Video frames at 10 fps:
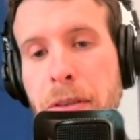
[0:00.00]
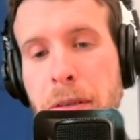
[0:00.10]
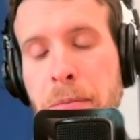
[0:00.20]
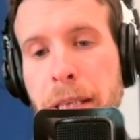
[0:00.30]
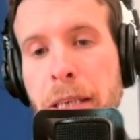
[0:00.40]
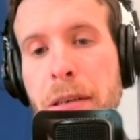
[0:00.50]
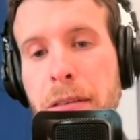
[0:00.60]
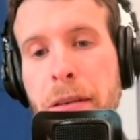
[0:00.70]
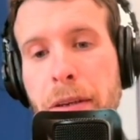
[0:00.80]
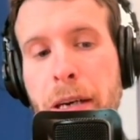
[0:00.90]
to peer
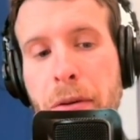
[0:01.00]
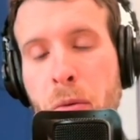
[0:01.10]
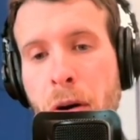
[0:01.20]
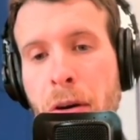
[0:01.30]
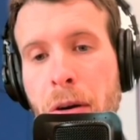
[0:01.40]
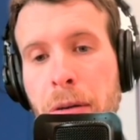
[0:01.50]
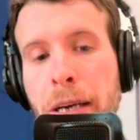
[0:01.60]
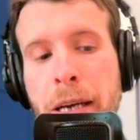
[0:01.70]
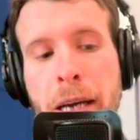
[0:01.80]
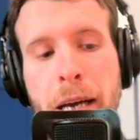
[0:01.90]
into the other world,
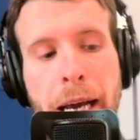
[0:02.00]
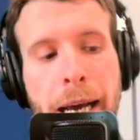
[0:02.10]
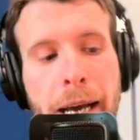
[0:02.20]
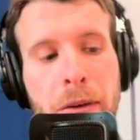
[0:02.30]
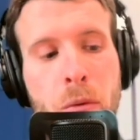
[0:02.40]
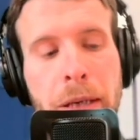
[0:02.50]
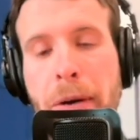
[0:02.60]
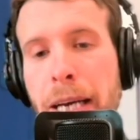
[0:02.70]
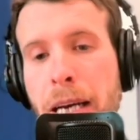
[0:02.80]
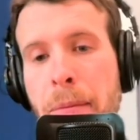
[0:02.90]
and we
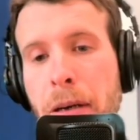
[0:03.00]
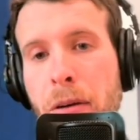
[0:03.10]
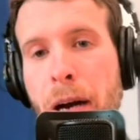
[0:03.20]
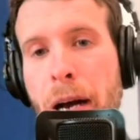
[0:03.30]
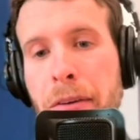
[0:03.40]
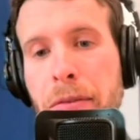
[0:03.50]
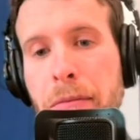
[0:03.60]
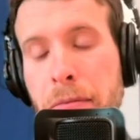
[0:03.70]
might come across